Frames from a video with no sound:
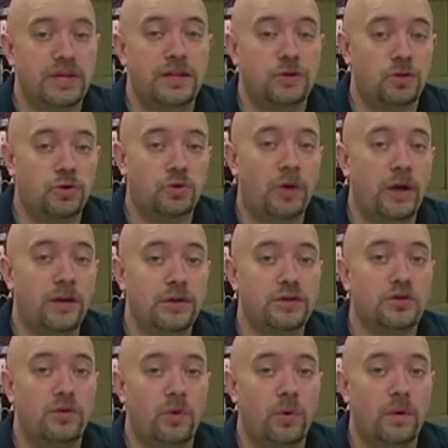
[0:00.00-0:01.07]
and you're trying to
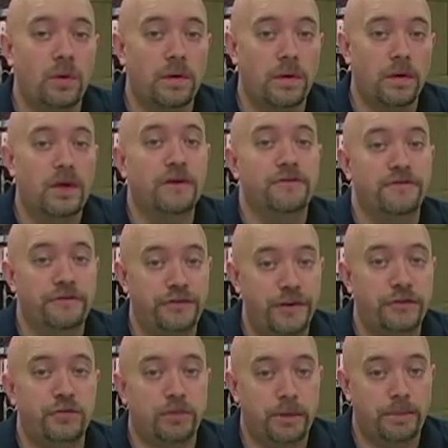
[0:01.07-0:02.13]
score
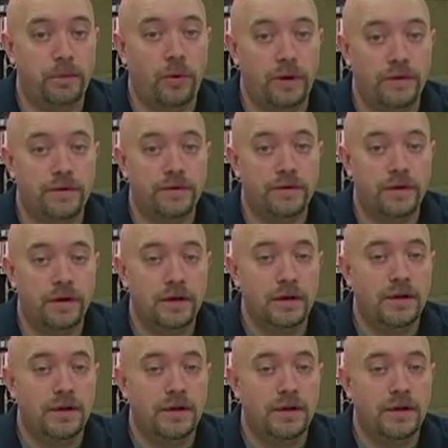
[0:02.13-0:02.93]
victory points.